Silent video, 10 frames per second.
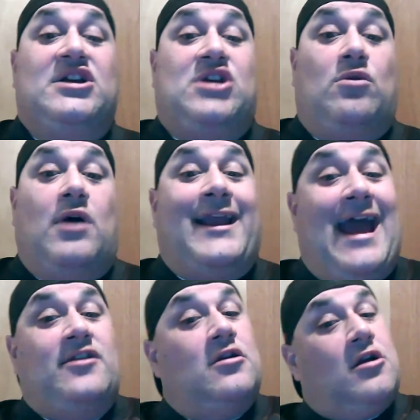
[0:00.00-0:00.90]
So,
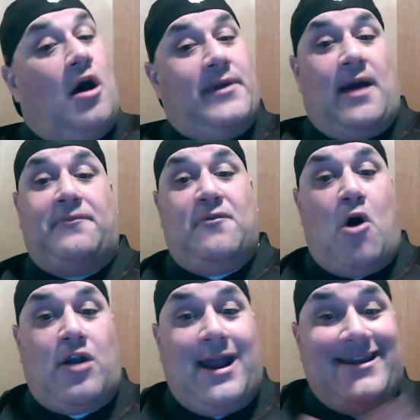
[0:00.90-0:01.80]
again, coming up
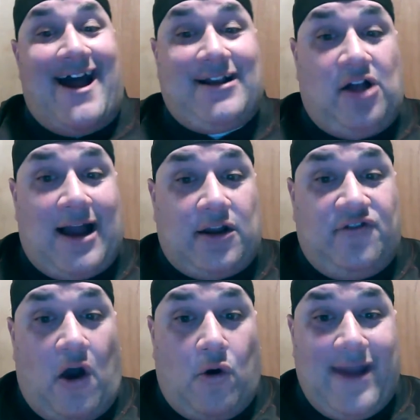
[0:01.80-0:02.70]
tomorrow night, 9 o'clock,
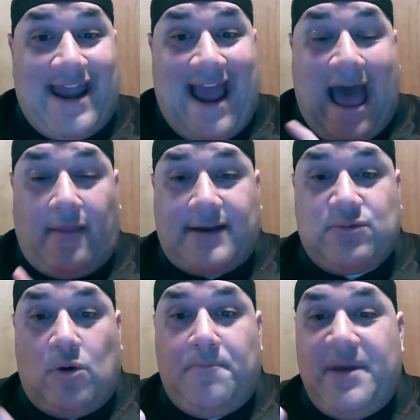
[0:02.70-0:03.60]
Tone and
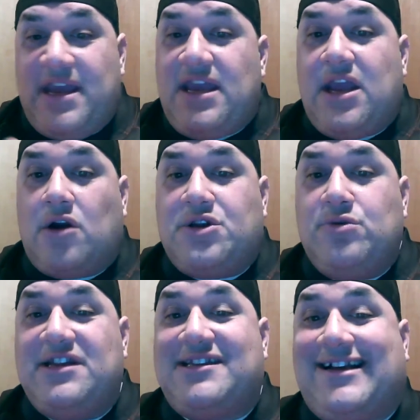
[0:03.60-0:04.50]
Alex will be here
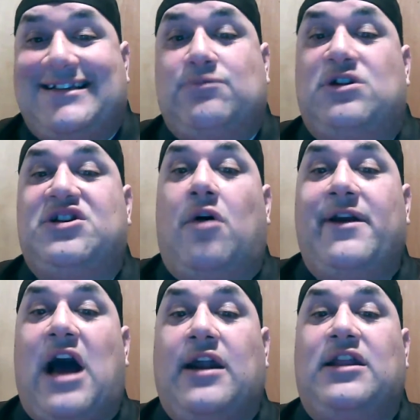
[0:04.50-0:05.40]
to discuss what's
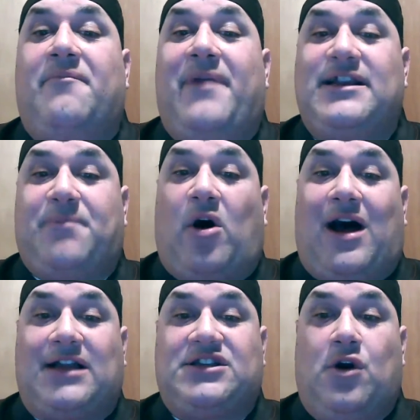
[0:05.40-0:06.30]
going on in the baseball
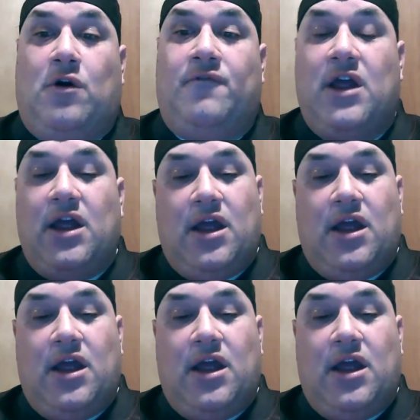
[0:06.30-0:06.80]
hot stove.